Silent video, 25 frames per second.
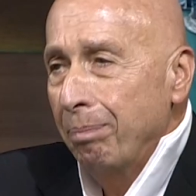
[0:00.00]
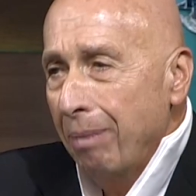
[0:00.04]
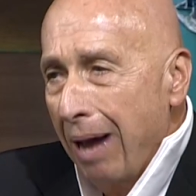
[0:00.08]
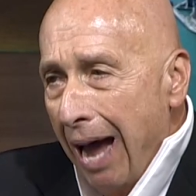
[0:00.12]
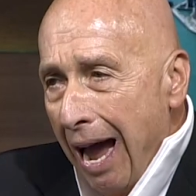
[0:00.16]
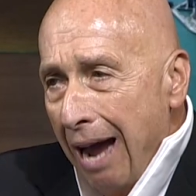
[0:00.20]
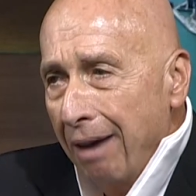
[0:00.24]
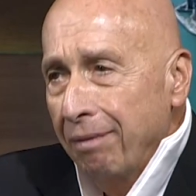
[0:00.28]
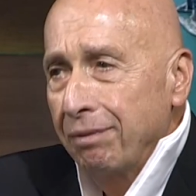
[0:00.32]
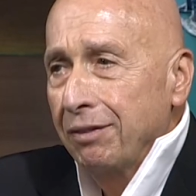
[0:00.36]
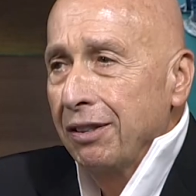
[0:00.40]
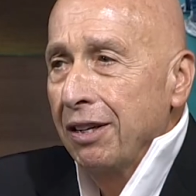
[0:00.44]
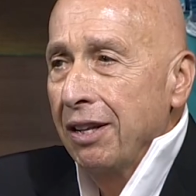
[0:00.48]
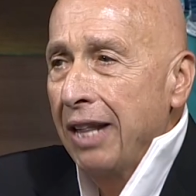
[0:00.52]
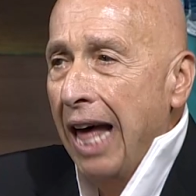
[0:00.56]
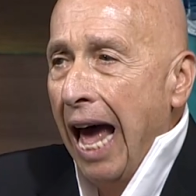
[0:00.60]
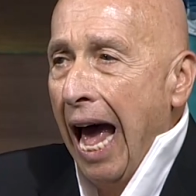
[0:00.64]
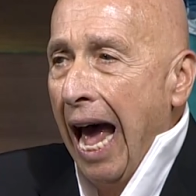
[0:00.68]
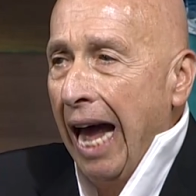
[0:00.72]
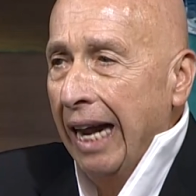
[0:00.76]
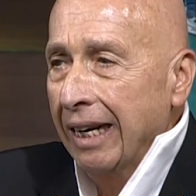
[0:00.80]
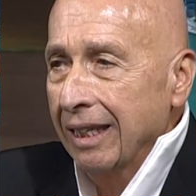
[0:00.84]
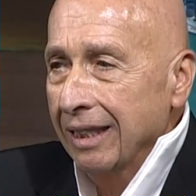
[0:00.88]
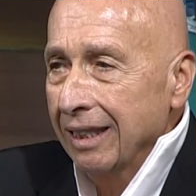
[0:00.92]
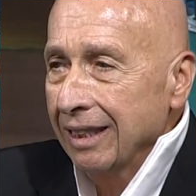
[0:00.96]
after
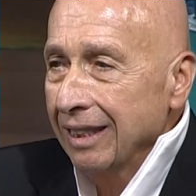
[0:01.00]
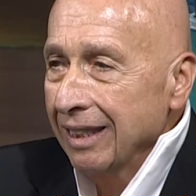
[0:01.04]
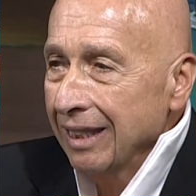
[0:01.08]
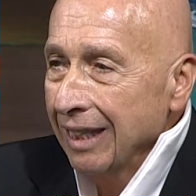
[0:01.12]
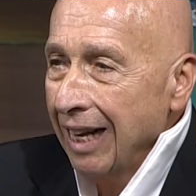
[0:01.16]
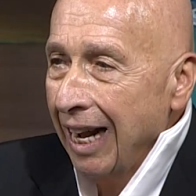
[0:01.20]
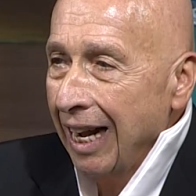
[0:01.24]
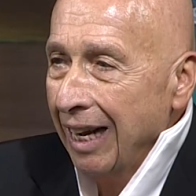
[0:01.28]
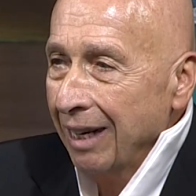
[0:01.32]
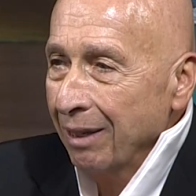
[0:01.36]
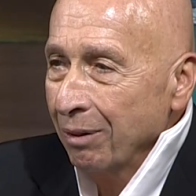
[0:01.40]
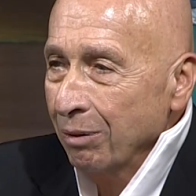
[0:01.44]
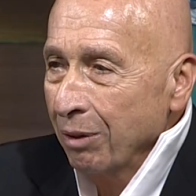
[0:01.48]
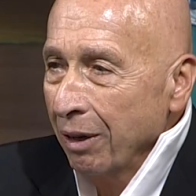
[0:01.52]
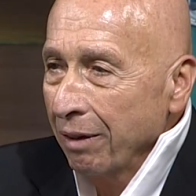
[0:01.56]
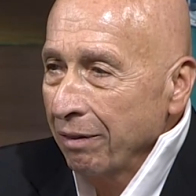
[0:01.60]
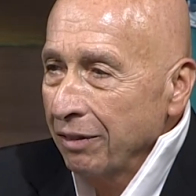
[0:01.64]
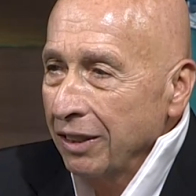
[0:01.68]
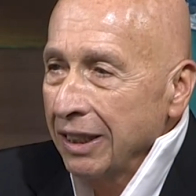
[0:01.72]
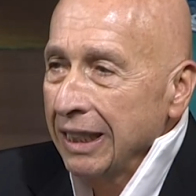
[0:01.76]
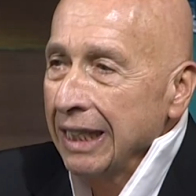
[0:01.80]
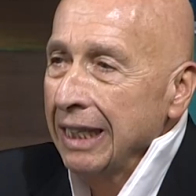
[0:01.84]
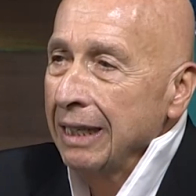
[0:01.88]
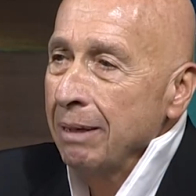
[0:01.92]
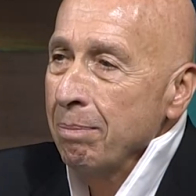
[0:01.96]
that, we've
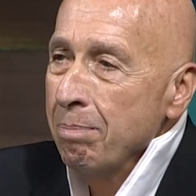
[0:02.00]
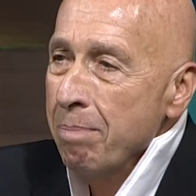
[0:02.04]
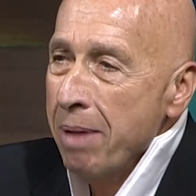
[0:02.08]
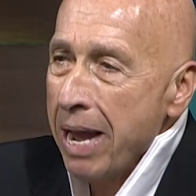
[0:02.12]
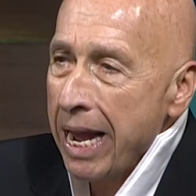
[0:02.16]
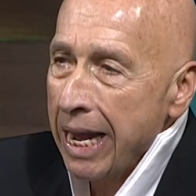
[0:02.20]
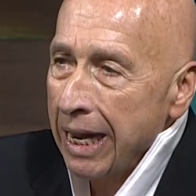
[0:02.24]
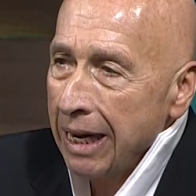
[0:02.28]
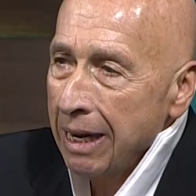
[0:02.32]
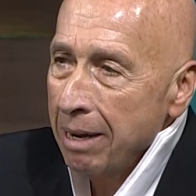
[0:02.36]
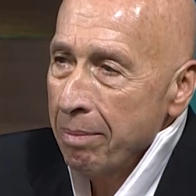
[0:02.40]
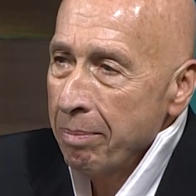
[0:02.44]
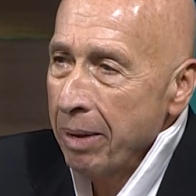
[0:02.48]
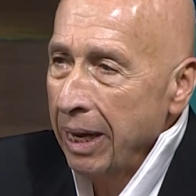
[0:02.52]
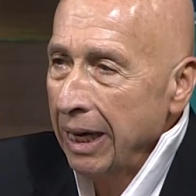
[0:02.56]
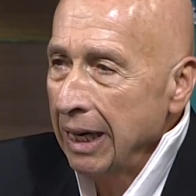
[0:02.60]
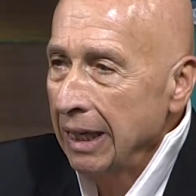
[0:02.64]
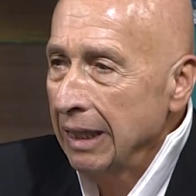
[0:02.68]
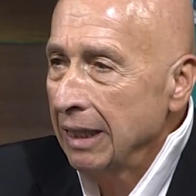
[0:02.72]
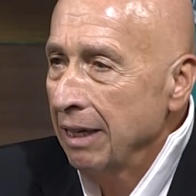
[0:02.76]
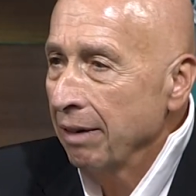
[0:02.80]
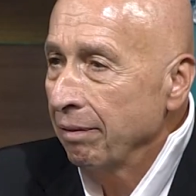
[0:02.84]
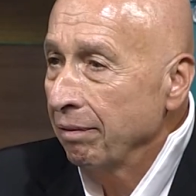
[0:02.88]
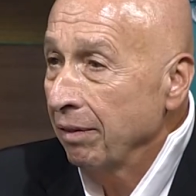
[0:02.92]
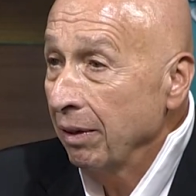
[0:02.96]
seen
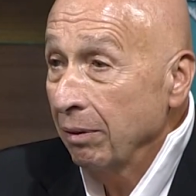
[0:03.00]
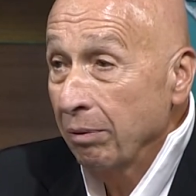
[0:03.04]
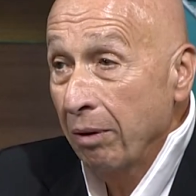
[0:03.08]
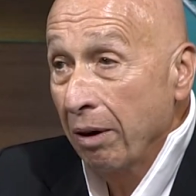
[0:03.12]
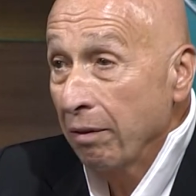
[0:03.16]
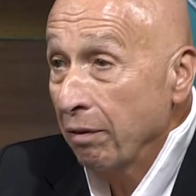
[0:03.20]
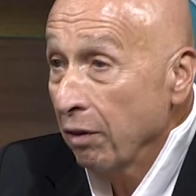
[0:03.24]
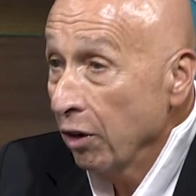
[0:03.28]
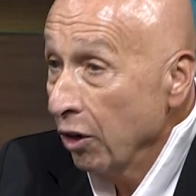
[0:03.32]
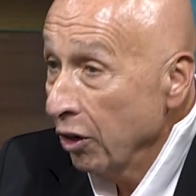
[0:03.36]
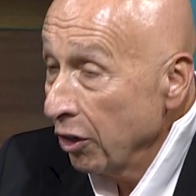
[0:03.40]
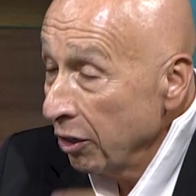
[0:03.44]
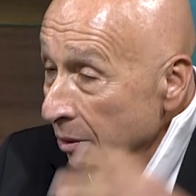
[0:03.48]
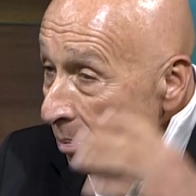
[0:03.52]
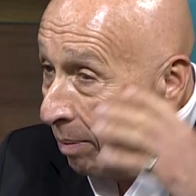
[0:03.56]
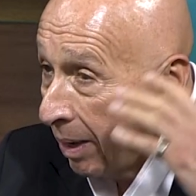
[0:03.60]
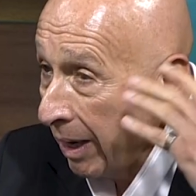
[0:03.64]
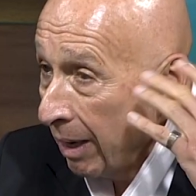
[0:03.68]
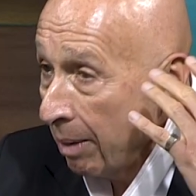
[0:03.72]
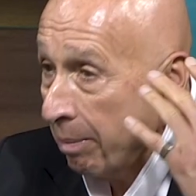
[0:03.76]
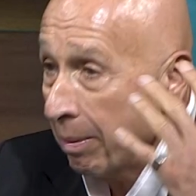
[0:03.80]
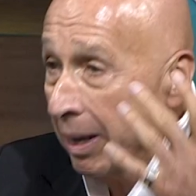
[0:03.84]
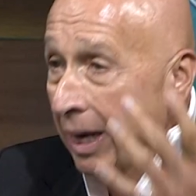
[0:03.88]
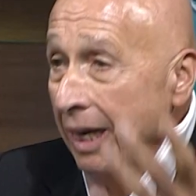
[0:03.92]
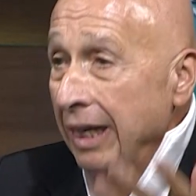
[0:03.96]
we've heard
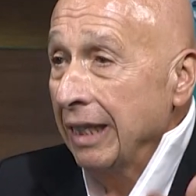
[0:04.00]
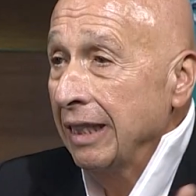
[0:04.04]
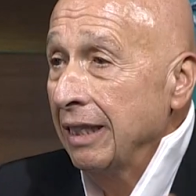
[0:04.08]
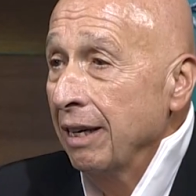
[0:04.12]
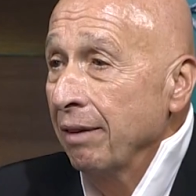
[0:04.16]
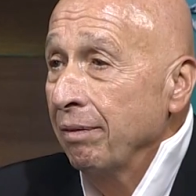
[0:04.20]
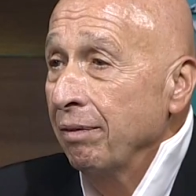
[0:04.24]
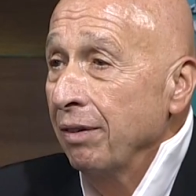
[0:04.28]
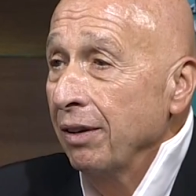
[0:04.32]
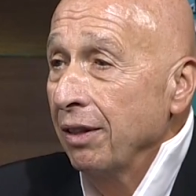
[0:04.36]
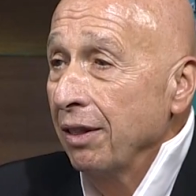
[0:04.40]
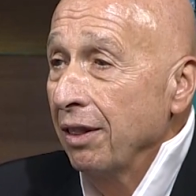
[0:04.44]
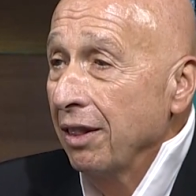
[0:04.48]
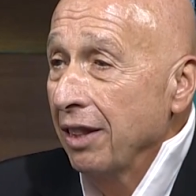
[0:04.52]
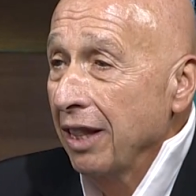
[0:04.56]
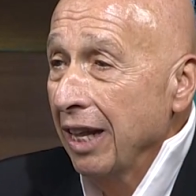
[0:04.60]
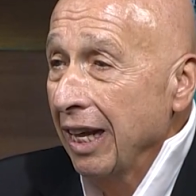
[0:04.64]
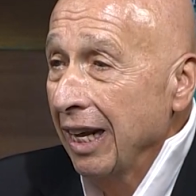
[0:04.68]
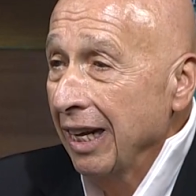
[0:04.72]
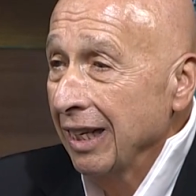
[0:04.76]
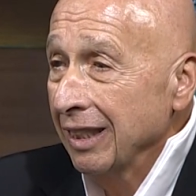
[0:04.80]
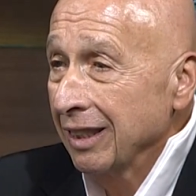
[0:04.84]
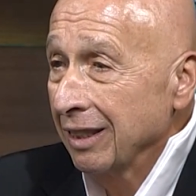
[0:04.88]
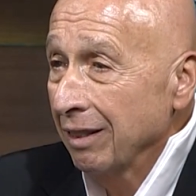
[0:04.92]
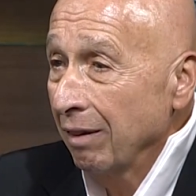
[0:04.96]
many different
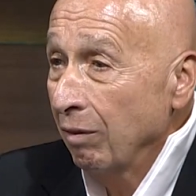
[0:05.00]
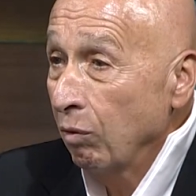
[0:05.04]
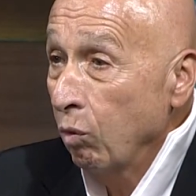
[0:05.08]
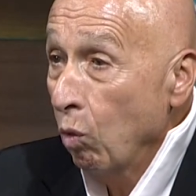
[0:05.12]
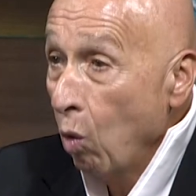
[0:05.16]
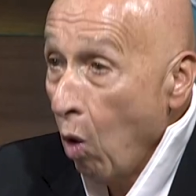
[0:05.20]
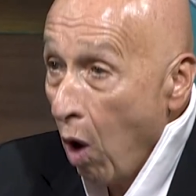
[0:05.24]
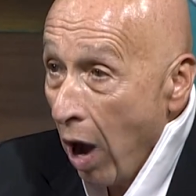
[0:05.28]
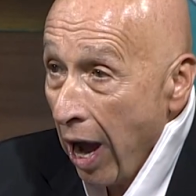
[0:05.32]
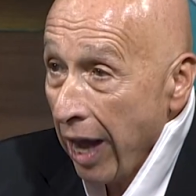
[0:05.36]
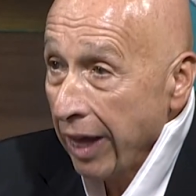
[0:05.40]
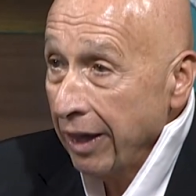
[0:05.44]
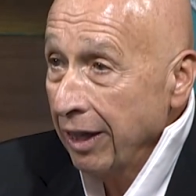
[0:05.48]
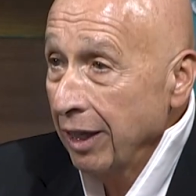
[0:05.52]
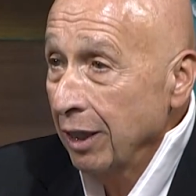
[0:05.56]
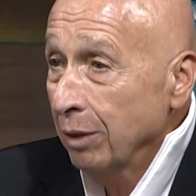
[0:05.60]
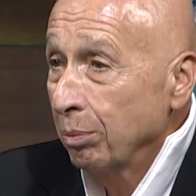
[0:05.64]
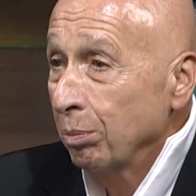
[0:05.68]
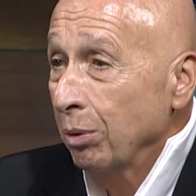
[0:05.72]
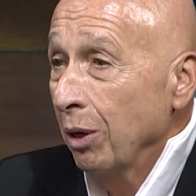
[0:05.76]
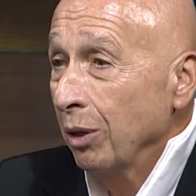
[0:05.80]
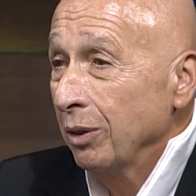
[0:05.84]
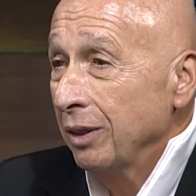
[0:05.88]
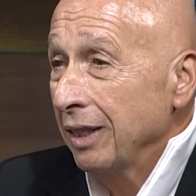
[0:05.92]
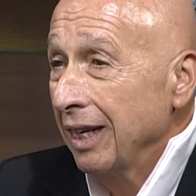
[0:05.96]
things of why these
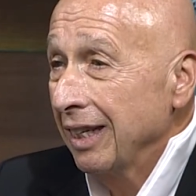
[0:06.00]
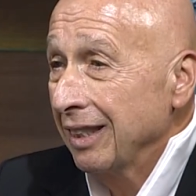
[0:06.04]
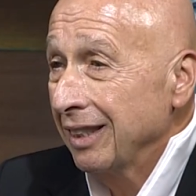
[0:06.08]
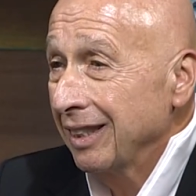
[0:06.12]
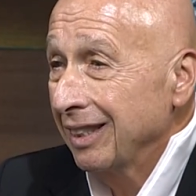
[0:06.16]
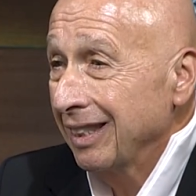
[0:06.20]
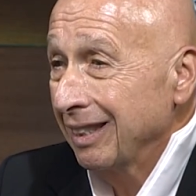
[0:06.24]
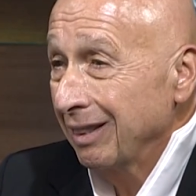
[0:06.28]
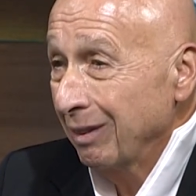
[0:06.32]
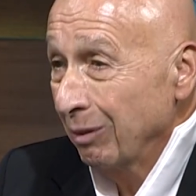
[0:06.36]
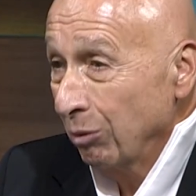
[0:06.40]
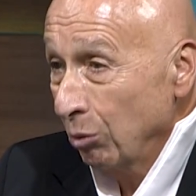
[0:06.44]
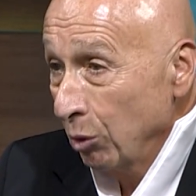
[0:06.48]
protests